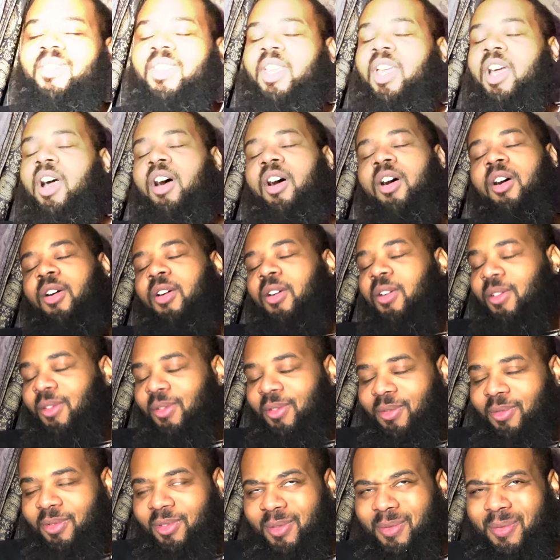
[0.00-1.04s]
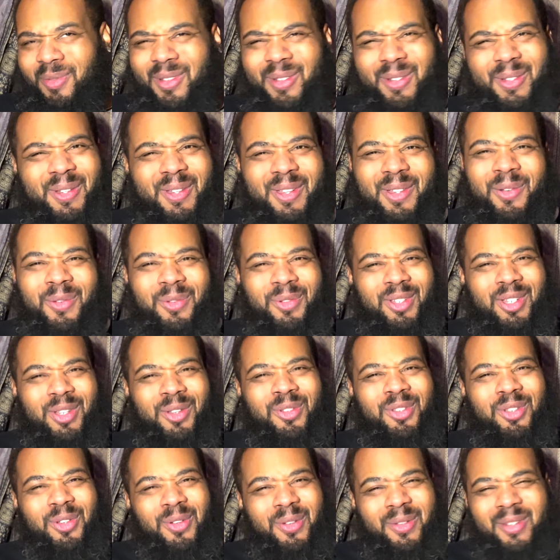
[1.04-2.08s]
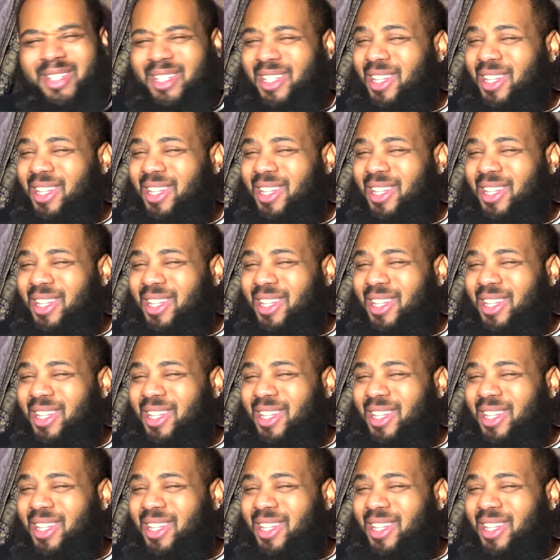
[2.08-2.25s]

Yo, you you do,